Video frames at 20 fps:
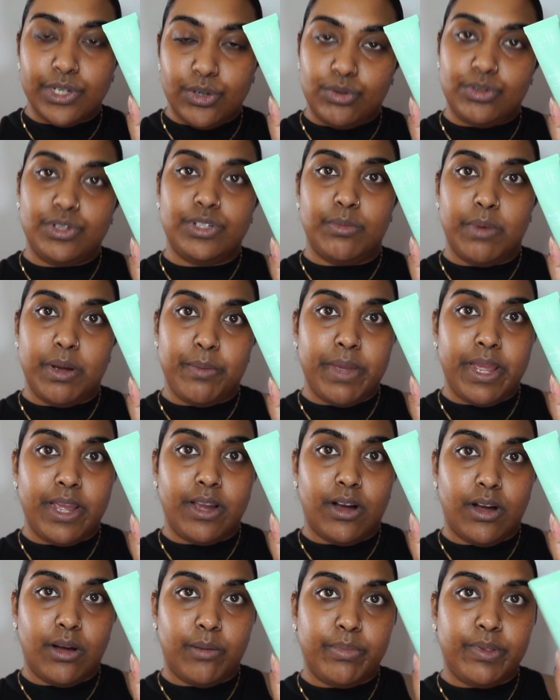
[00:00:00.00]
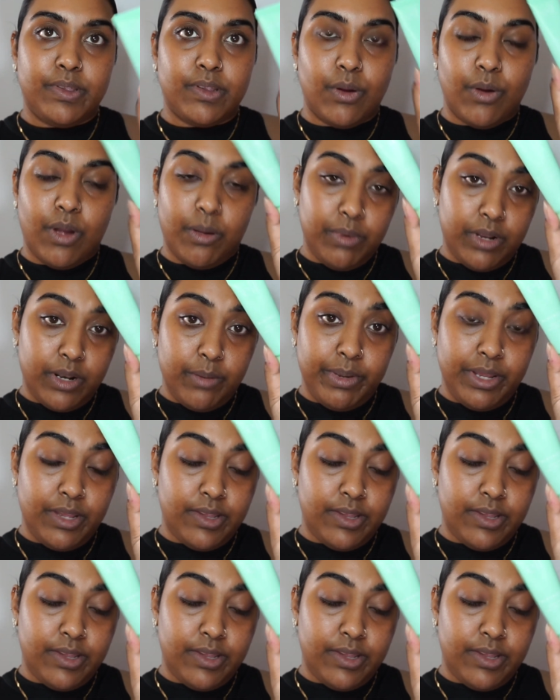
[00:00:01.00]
onto my makeup. So I'm going to be